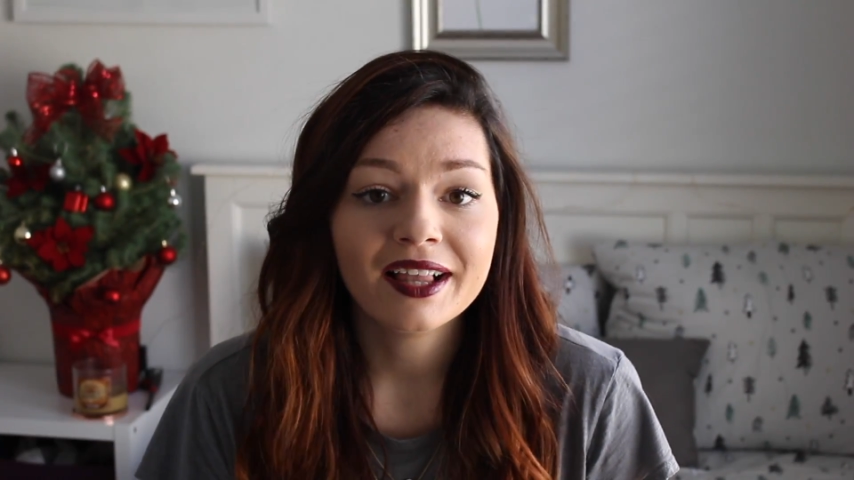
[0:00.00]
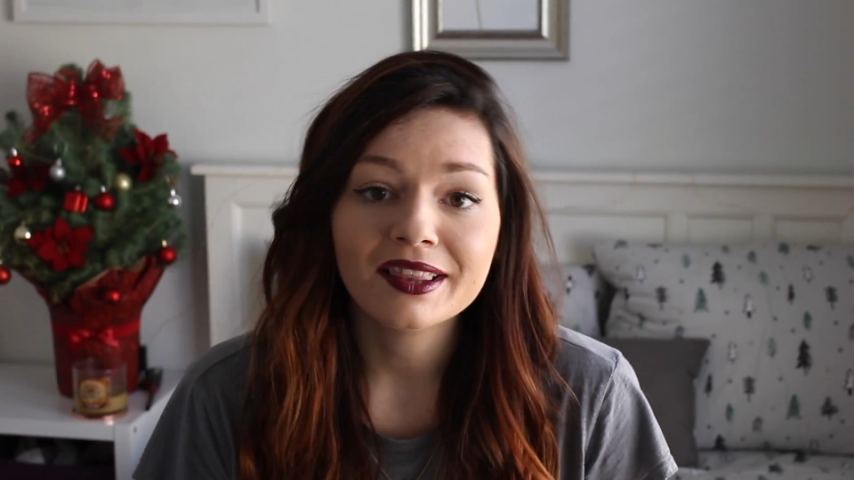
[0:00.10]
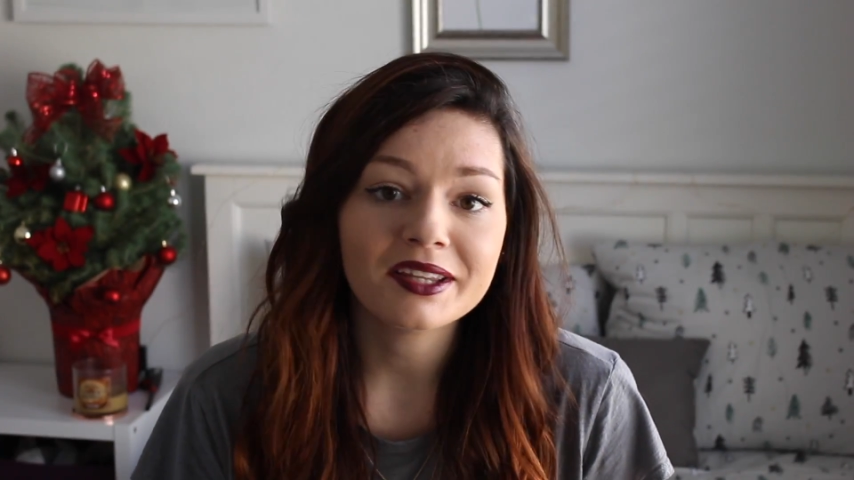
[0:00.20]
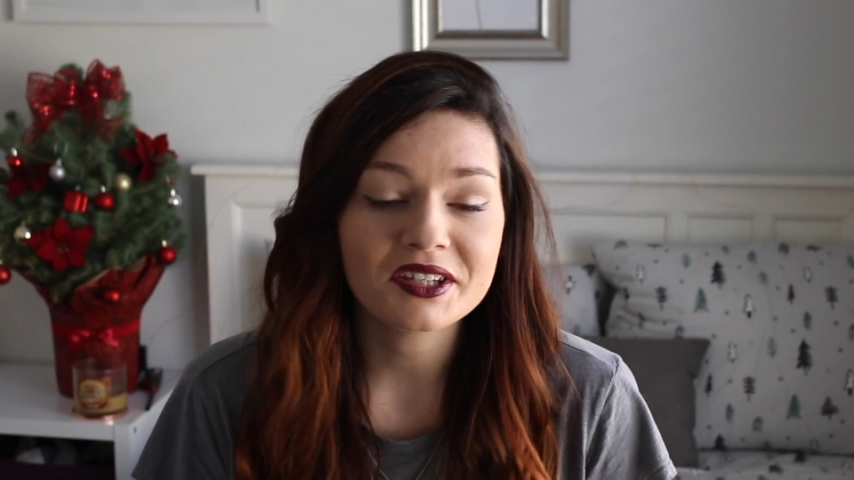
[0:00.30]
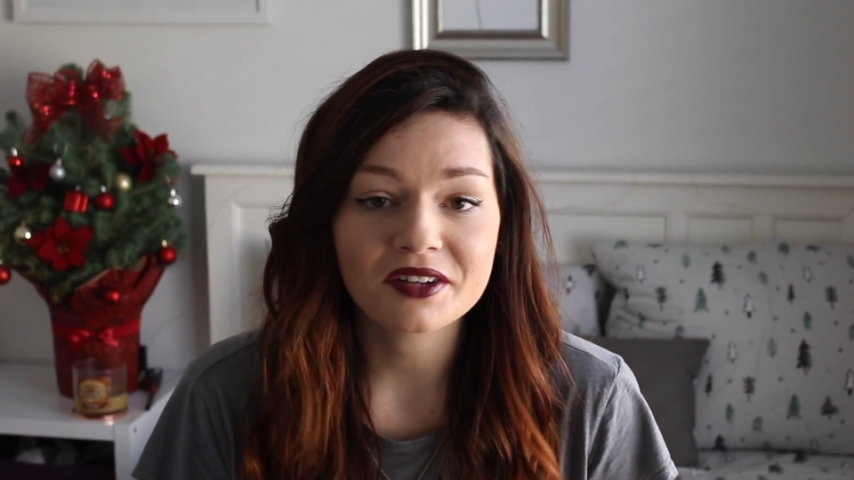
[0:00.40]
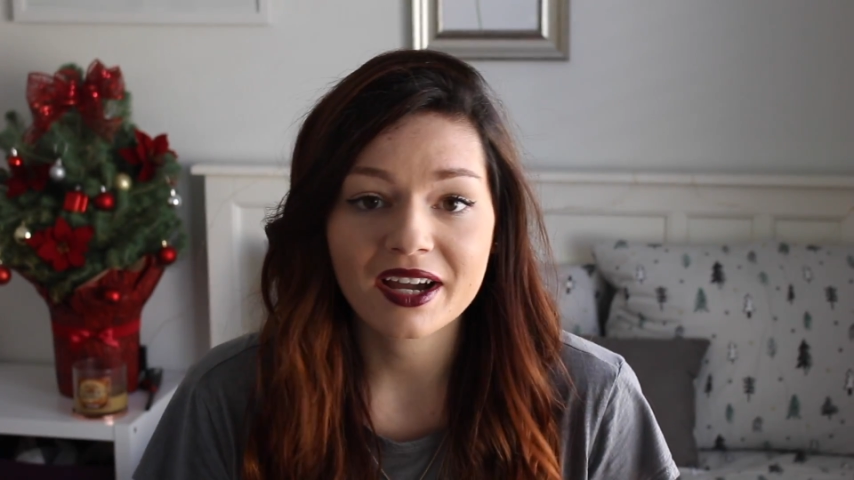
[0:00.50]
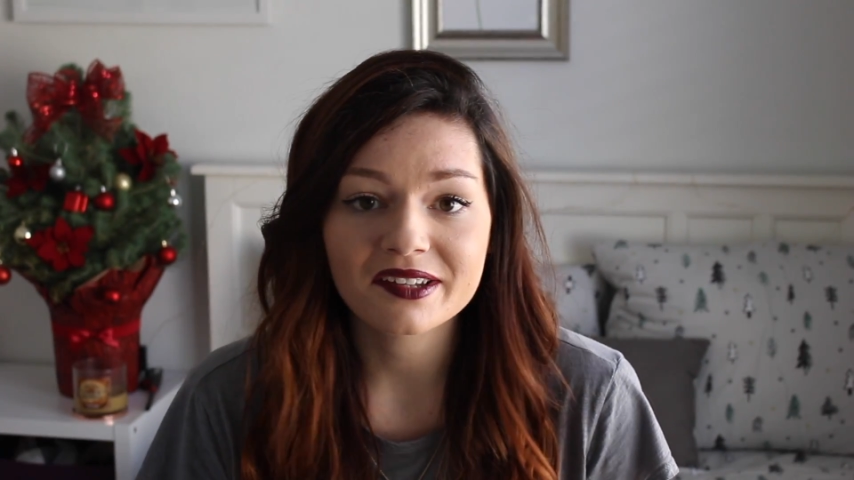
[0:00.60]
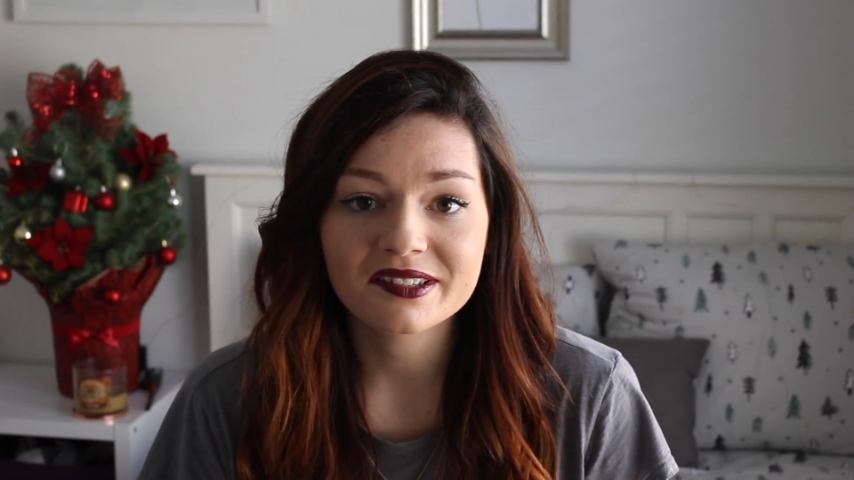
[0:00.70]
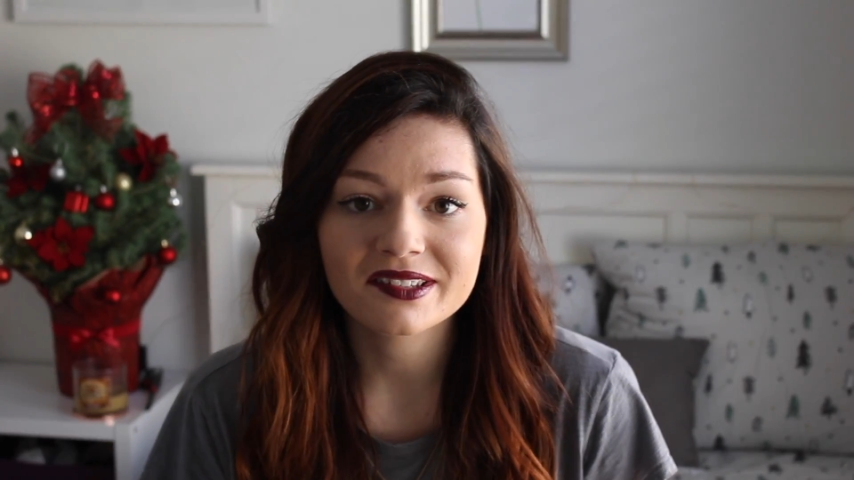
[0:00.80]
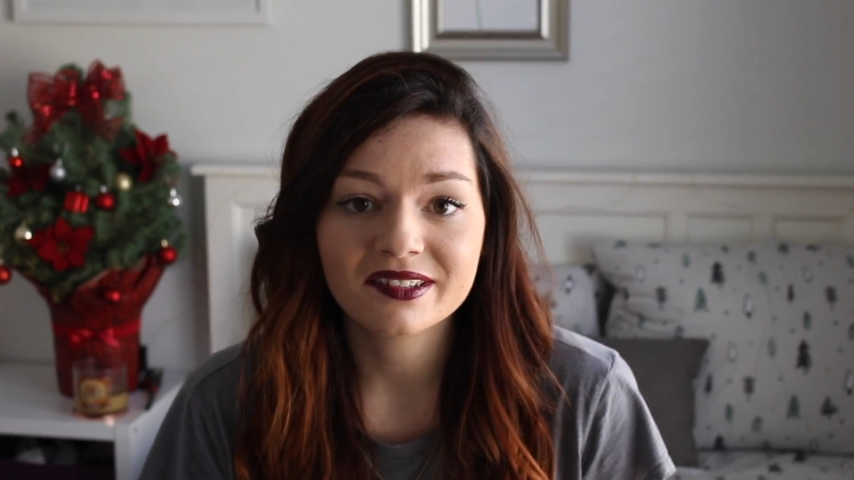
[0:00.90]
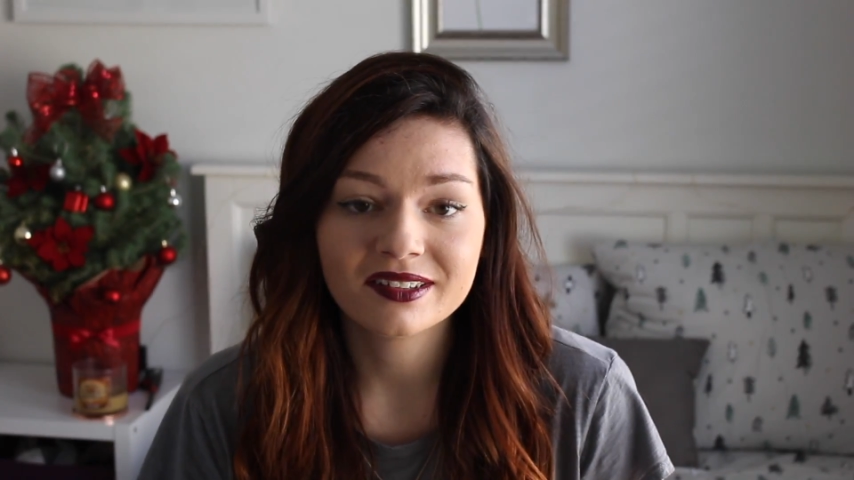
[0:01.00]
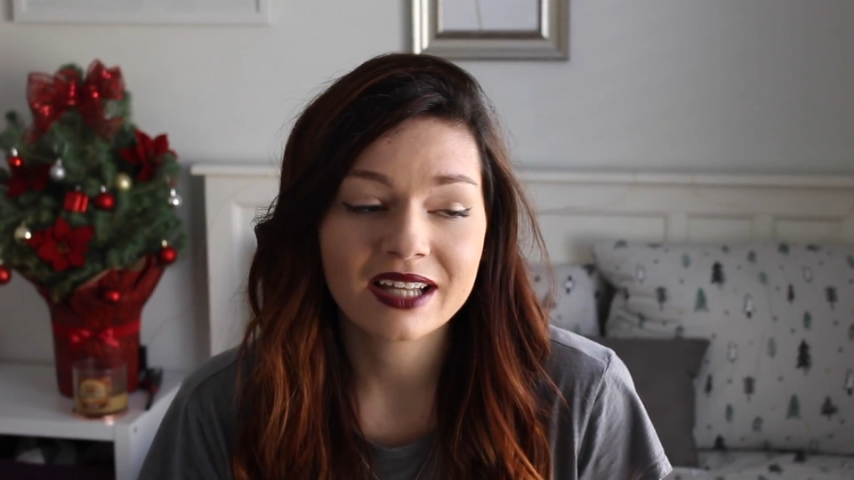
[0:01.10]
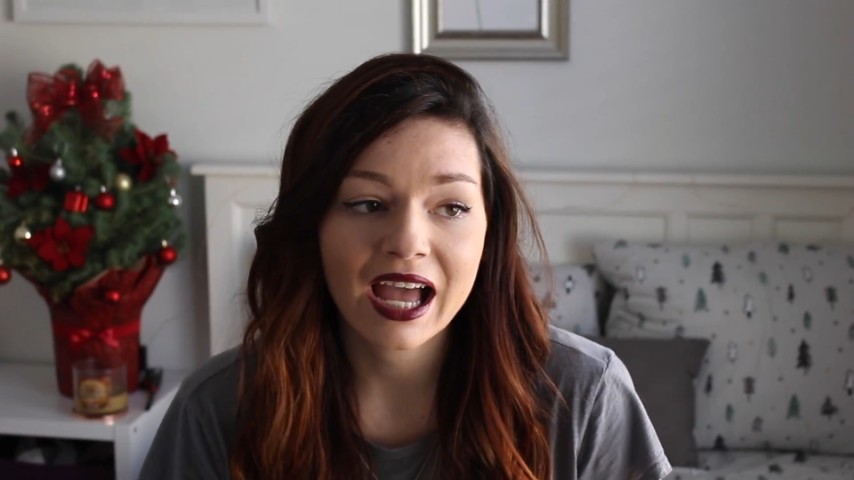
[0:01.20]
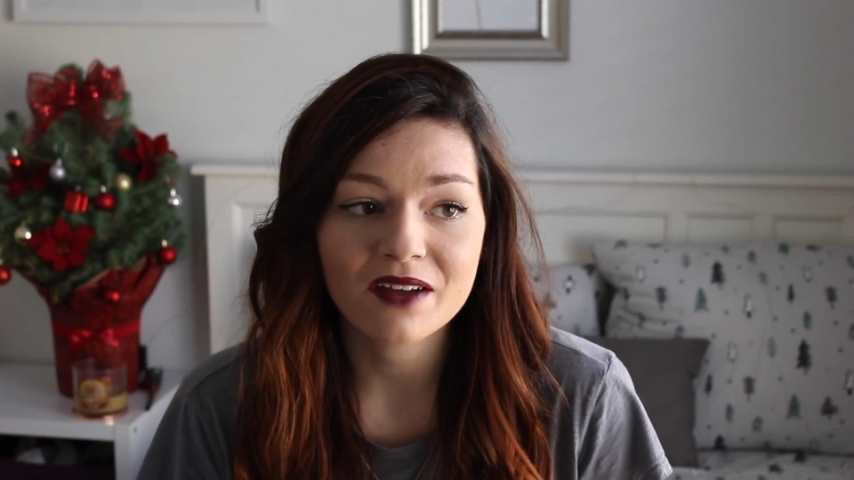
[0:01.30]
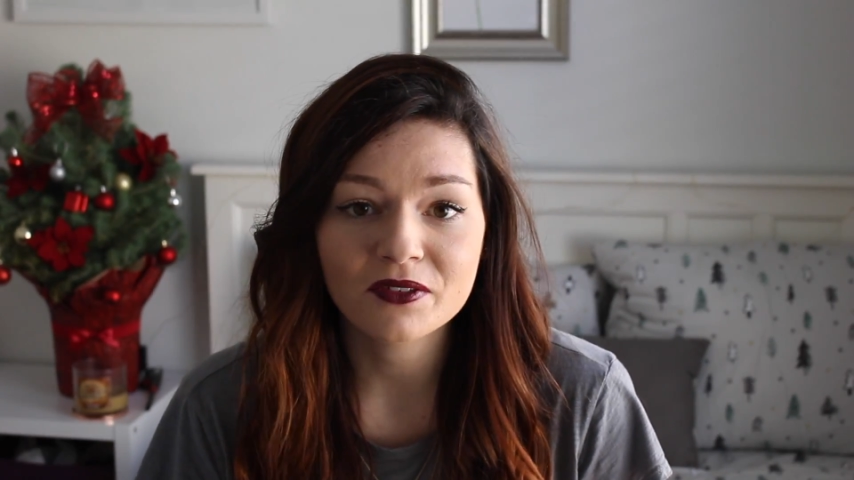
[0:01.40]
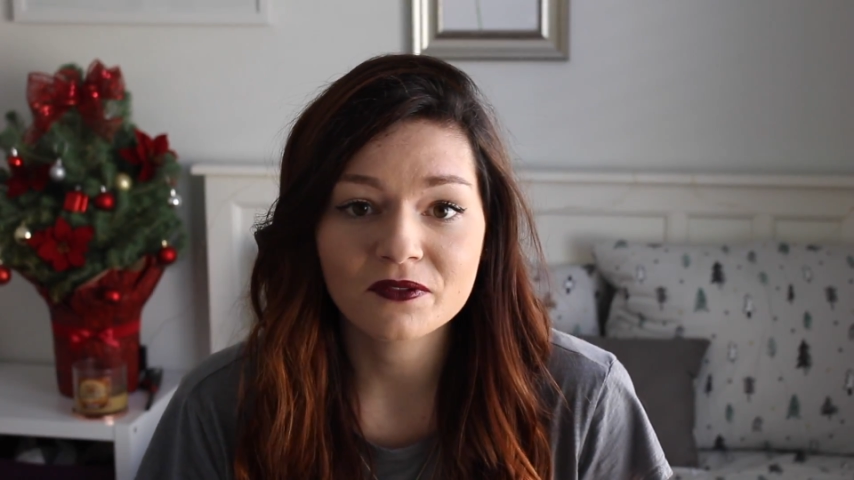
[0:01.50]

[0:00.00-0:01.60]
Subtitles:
let you guys have